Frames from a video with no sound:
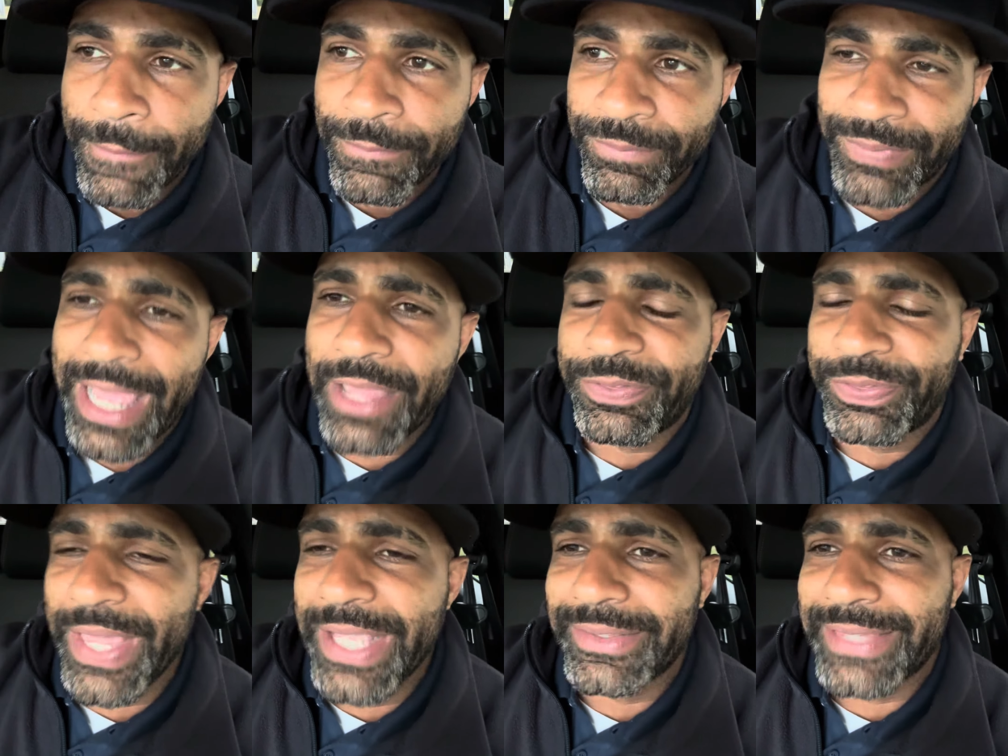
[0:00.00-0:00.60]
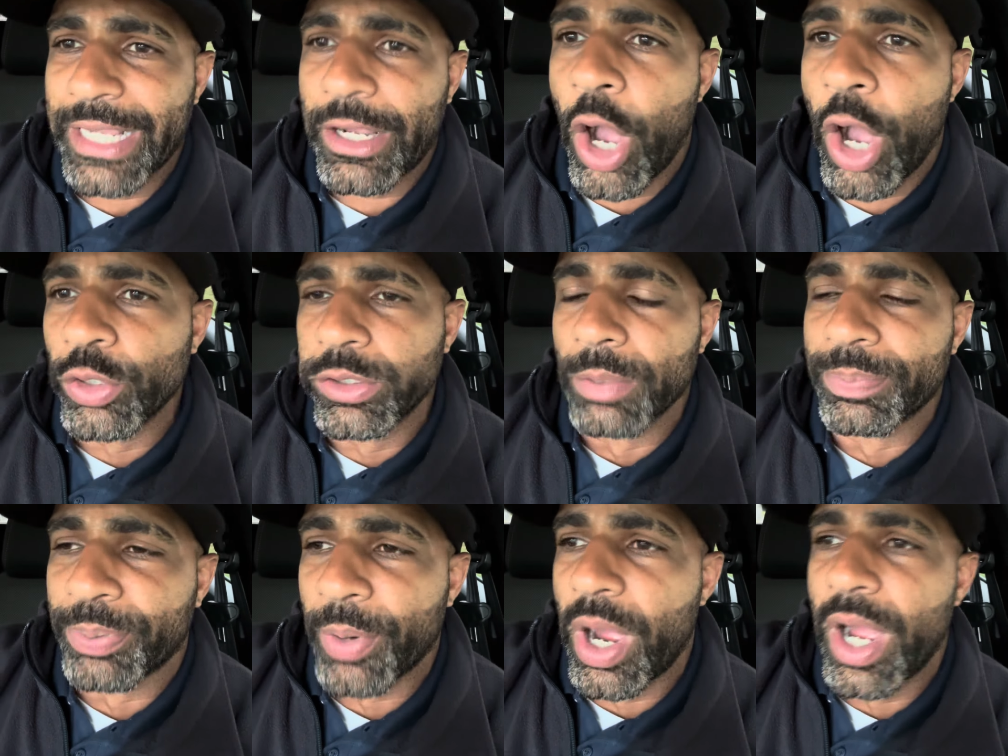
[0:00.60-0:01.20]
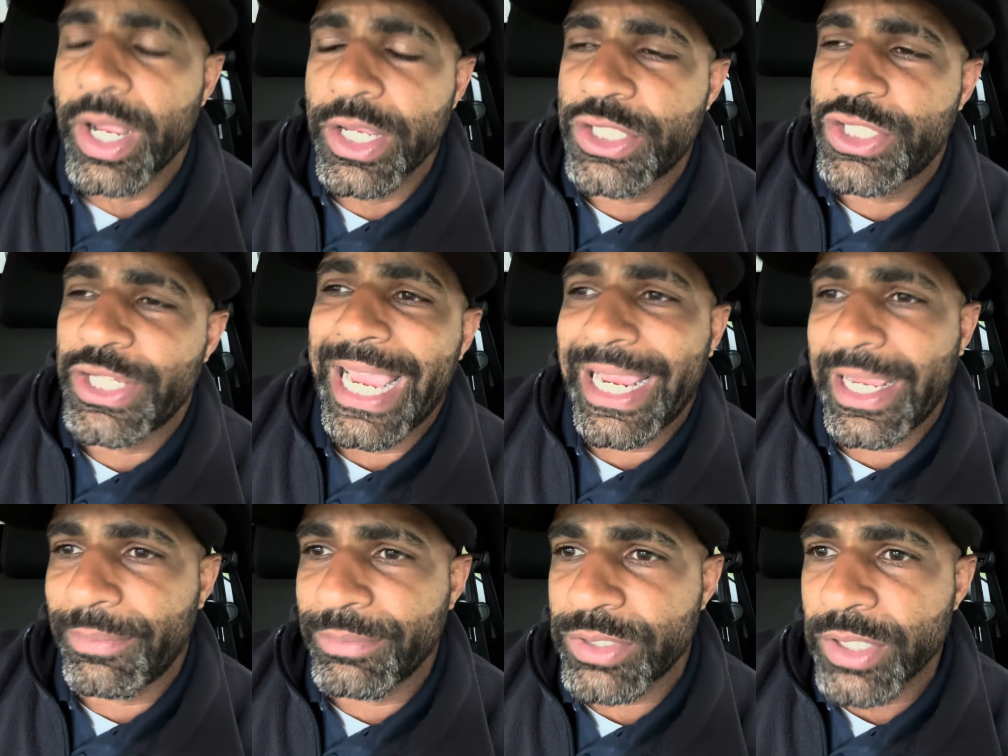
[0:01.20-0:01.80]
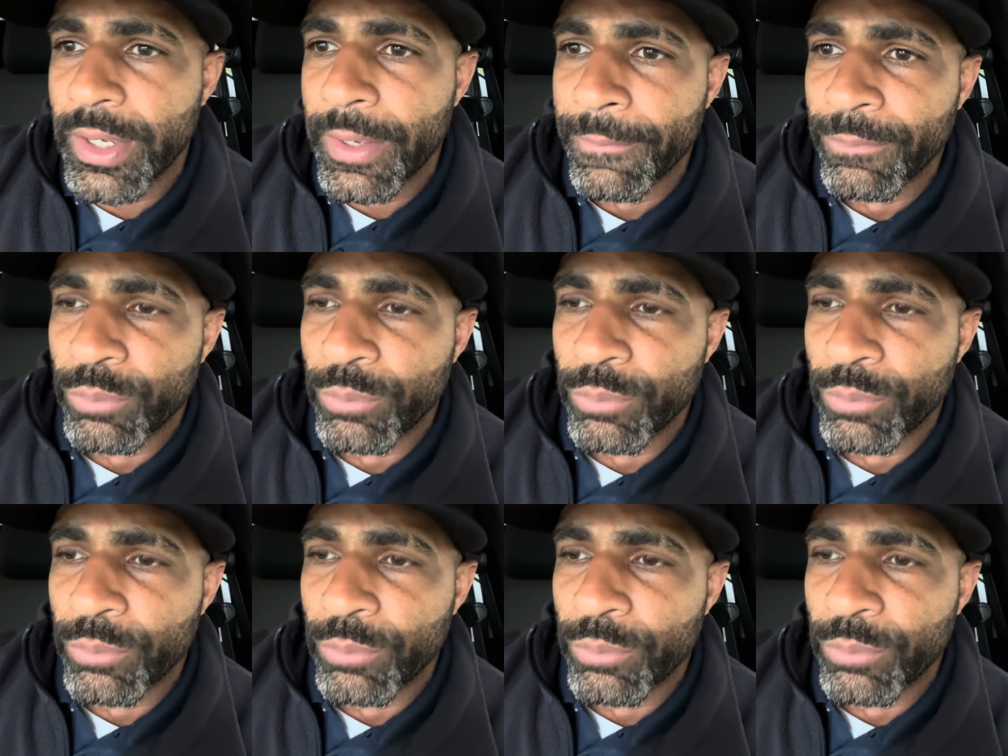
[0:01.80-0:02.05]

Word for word: They think that, oh, LeBron James